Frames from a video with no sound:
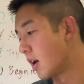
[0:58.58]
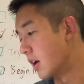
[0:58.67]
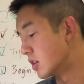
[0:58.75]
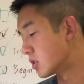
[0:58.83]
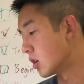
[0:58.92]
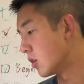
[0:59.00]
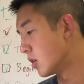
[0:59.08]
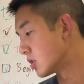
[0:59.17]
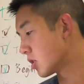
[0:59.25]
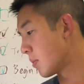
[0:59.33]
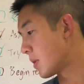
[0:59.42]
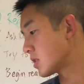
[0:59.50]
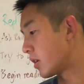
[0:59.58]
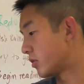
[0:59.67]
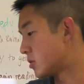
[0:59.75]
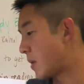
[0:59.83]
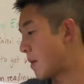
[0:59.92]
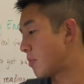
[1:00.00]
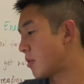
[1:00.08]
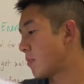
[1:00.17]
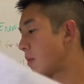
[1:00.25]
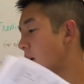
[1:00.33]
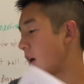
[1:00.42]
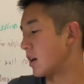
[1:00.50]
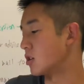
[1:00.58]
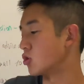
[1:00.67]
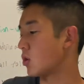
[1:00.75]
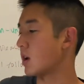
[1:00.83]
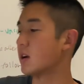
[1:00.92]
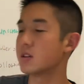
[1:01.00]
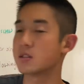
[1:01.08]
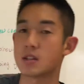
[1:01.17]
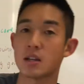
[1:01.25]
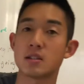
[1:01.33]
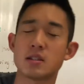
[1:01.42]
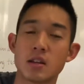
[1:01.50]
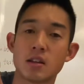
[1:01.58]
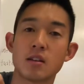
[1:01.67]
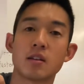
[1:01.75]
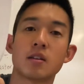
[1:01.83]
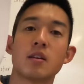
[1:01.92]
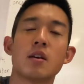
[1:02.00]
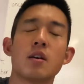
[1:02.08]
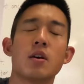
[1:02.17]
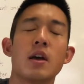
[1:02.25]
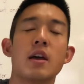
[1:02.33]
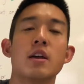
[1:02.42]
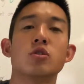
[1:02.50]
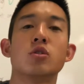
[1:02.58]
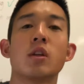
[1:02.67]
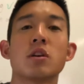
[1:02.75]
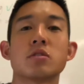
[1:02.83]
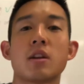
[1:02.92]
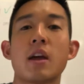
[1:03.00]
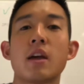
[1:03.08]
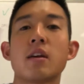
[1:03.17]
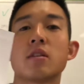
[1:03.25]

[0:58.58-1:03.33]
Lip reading: And so it's all based off this paper by Andrea Sensi in 2008.